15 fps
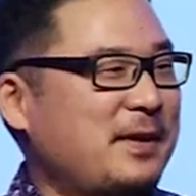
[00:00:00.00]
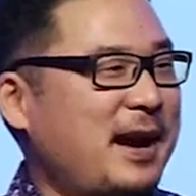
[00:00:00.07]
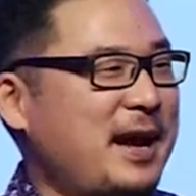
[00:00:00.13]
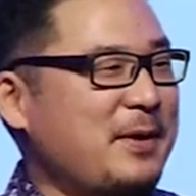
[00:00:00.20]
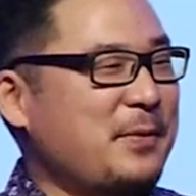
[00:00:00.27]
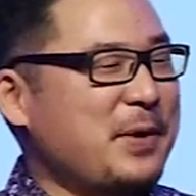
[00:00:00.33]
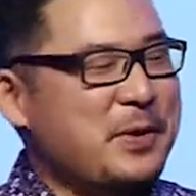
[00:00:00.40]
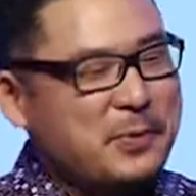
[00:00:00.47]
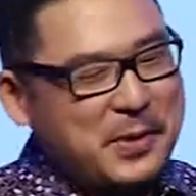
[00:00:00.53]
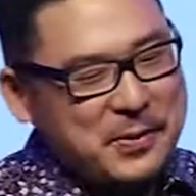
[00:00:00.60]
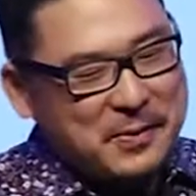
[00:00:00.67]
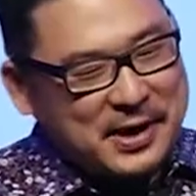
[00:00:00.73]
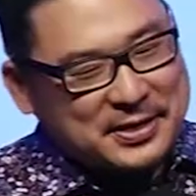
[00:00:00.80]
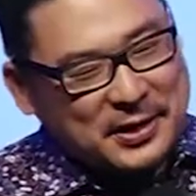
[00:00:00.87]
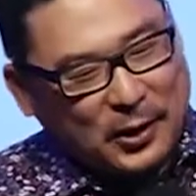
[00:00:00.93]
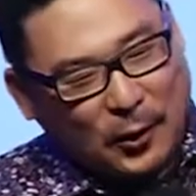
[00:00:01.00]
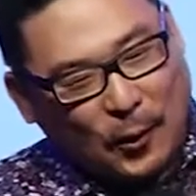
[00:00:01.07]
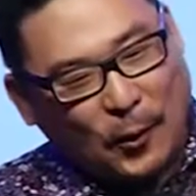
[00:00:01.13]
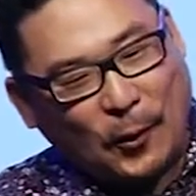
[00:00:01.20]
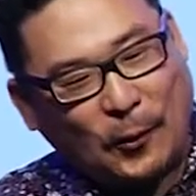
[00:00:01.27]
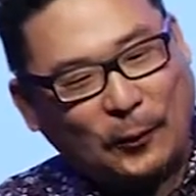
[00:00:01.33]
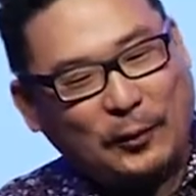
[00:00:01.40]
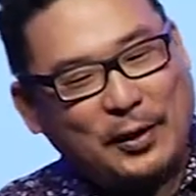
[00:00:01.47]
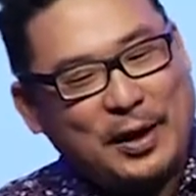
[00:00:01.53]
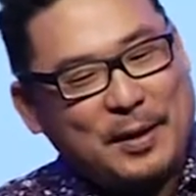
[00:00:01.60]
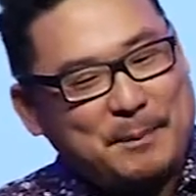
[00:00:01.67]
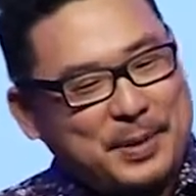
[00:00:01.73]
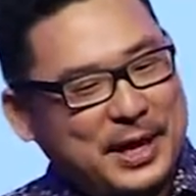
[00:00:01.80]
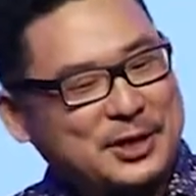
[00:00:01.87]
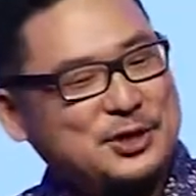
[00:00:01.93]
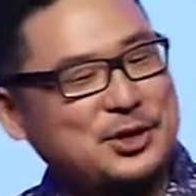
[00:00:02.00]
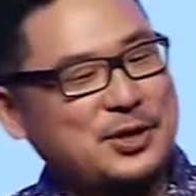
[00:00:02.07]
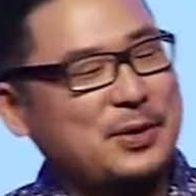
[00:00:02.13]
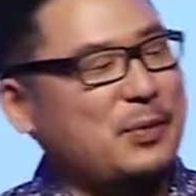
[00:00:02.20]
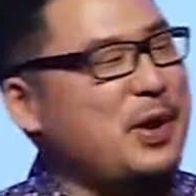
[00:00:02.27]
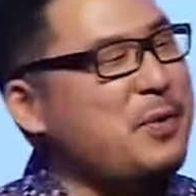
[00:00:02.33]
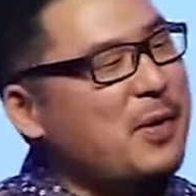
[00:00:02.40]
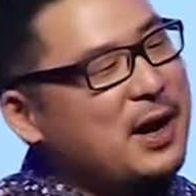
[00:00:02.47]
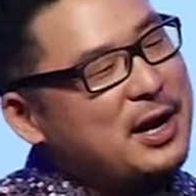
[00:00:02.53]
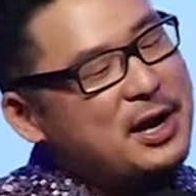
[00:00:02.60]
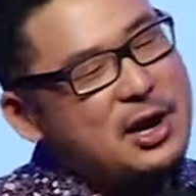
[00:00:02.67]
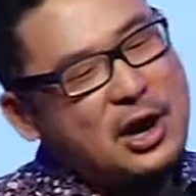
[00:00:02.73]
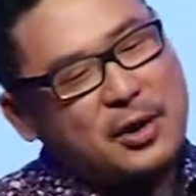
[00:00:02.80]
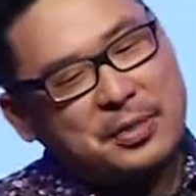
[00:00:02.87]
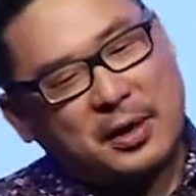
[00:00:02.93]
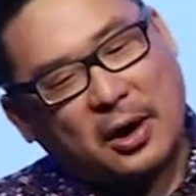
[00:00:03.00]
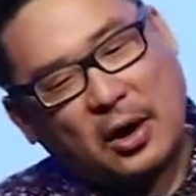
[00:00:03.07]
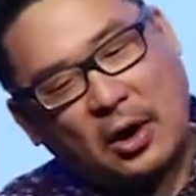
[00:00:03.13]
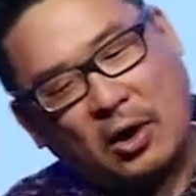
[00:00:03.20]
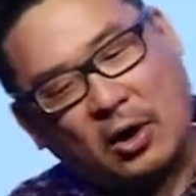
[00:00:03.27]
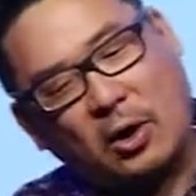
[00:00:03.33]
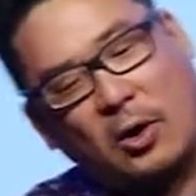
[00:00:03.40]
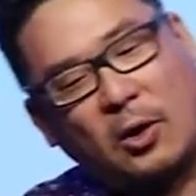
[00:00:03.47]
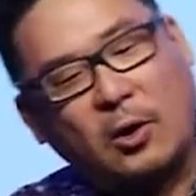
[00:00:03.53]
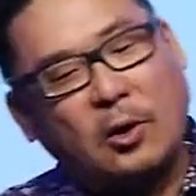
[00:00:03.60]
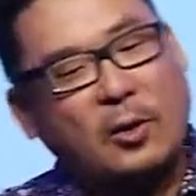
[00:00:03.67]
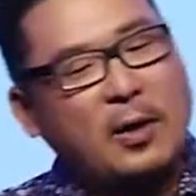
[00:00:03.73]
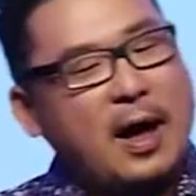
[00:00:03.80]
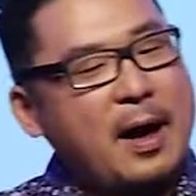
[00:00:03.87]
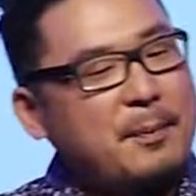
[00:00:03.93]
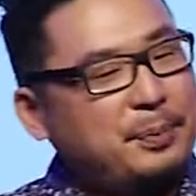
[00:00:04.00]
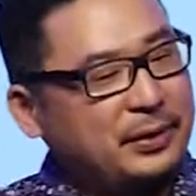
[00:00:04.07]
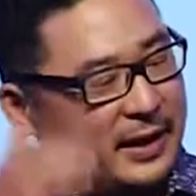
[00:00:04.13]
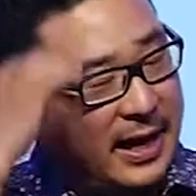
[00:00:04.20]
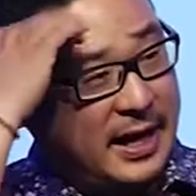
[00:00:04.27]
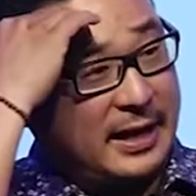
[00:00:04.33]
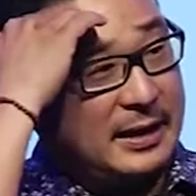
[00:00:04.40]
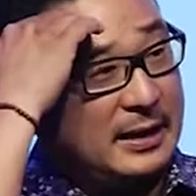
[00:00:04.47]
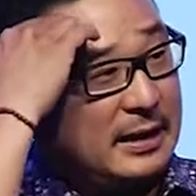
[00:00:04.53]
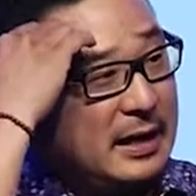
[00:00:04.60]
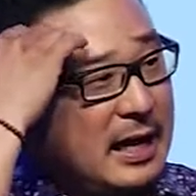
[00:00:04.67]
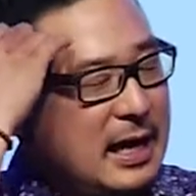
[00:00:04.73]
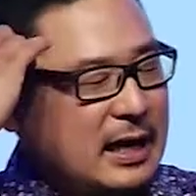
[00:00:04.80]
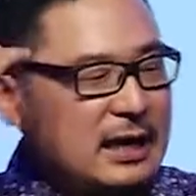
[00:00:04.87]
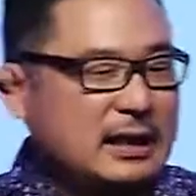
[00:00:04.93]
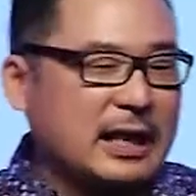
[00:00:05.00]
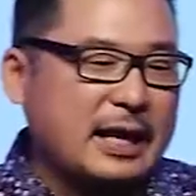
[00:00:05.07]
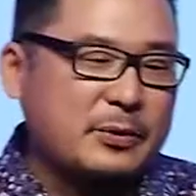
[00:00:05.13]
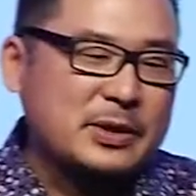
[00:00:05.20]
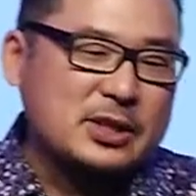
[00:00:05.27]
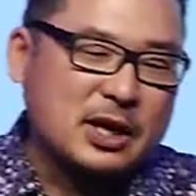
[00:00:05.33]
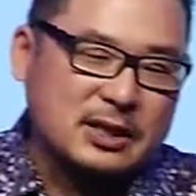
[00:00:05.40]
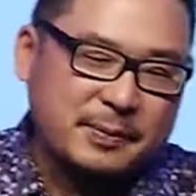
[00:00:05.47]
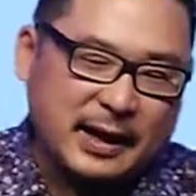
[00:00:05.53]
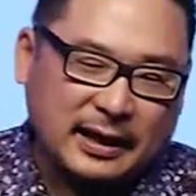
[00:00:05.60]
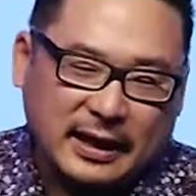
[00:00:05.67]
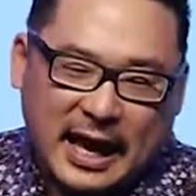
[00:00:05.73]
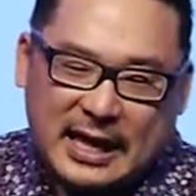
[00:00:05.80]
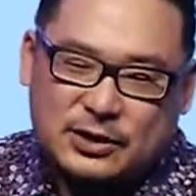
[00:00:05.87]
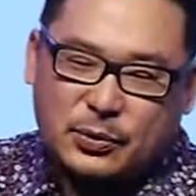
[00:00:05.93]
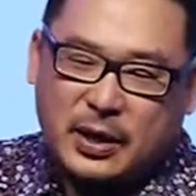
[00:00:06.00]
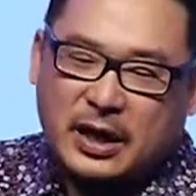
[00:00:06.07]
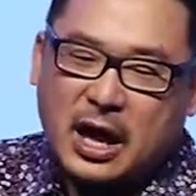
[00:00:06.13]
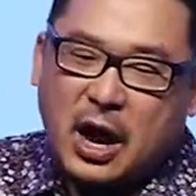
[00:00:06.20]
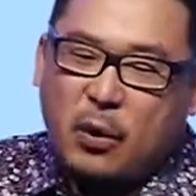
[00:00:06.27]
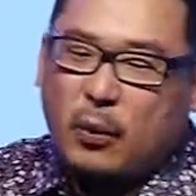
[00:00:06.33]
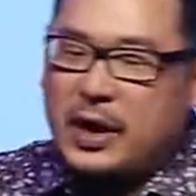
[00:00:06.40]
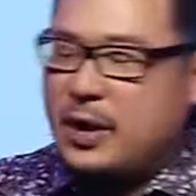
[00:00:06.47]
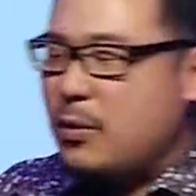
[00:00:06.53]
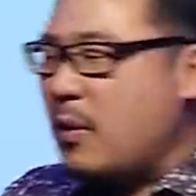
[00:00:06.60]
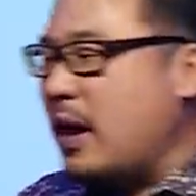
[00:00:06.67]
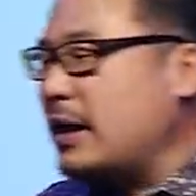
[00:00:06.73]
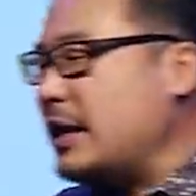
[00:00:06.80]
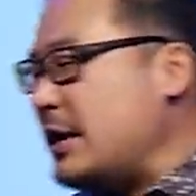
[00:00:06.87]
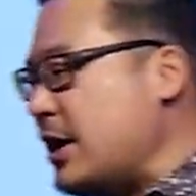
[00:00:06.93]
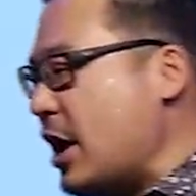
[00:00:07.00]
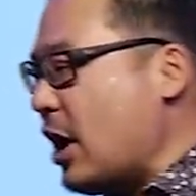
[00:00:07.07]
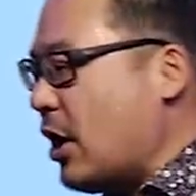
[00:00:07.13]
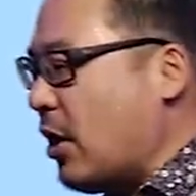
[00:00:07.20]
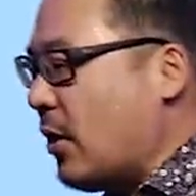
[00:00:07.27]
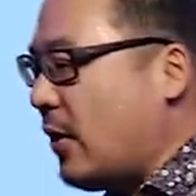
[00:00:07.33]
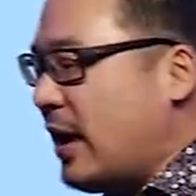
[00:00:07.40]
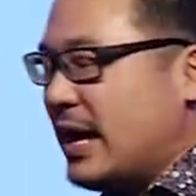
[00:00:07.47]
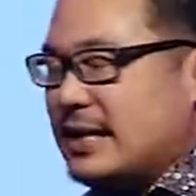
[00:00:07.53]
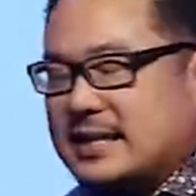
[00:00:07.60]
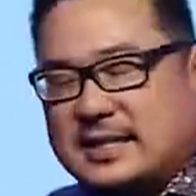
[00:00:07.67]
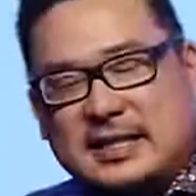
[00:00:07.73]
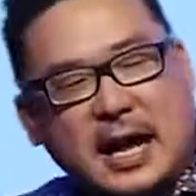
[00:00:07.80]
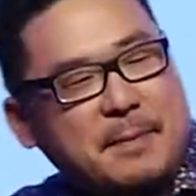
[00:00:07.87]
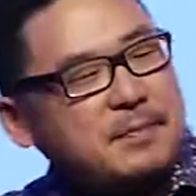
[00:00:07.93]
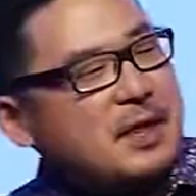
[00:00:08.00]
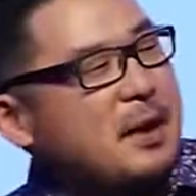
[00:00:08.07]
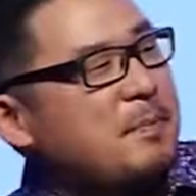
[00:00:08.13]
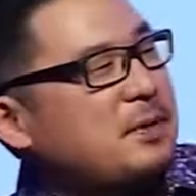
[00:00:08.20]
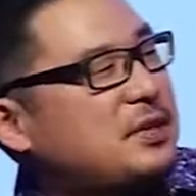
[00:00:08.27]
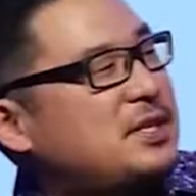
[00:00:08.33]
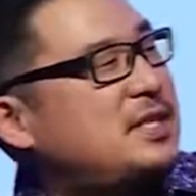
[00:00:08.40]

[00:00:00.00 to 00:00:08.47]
right? We want the whole picture. We want to know the whole plan. Like we talked about last week, we want to know step number